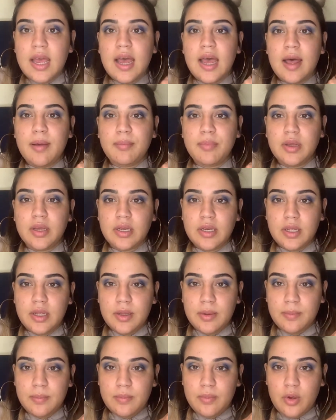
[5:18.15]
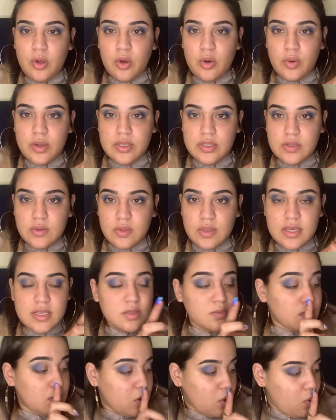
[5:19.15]
I'm going to go into
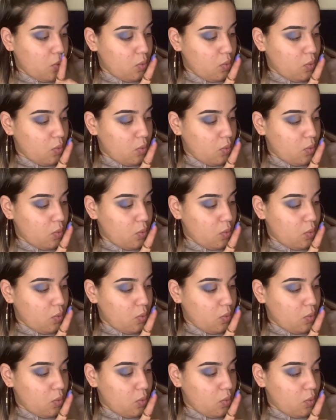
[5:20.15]
this one